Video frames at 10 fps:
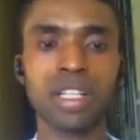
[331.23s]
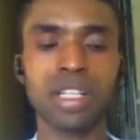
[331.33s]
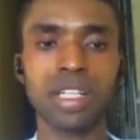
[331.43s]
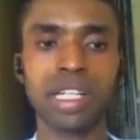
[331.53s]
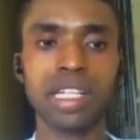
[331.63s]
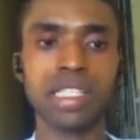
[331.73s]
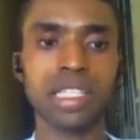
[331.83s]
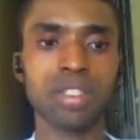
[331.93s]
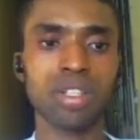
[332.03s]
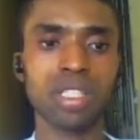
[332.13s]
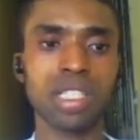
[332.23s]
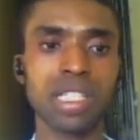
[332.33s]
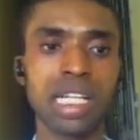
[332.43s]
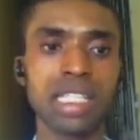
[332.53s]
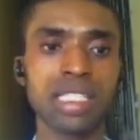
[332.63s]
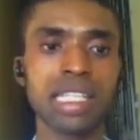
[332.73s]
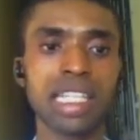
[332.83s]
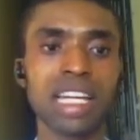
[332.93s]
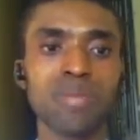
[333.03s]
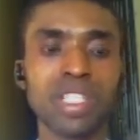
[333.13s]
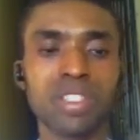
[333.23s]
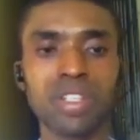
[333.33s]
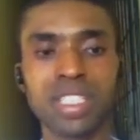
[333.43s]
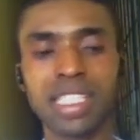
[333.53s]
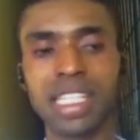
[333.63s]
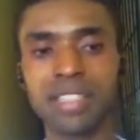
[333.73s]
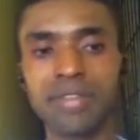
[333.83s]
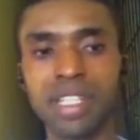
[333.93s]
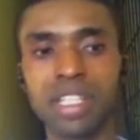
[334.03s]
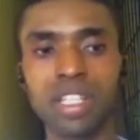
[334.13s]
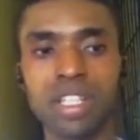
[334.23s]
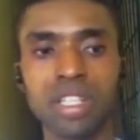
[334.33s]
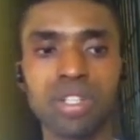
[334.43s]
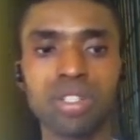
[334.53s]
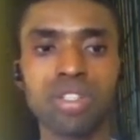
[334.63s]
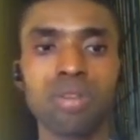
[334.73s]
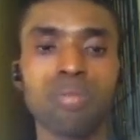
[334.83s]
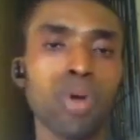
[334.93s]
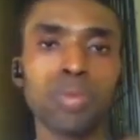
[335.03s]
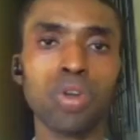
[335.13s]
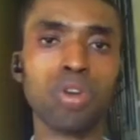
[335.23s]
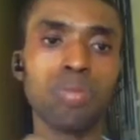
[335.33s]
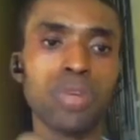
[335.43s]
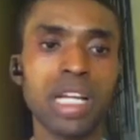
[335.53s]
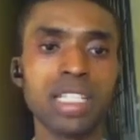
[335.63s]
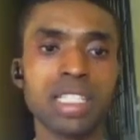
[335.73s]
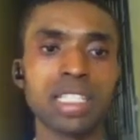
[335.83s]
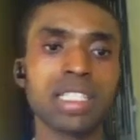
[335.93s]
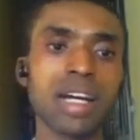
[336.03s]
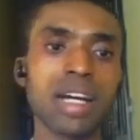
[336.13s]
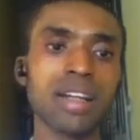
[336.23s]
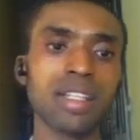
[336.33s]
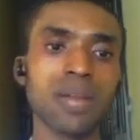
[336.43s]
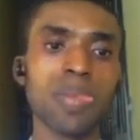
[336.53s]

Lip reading: Okay, let's see something that this database.csv just popped up. You can see it down here.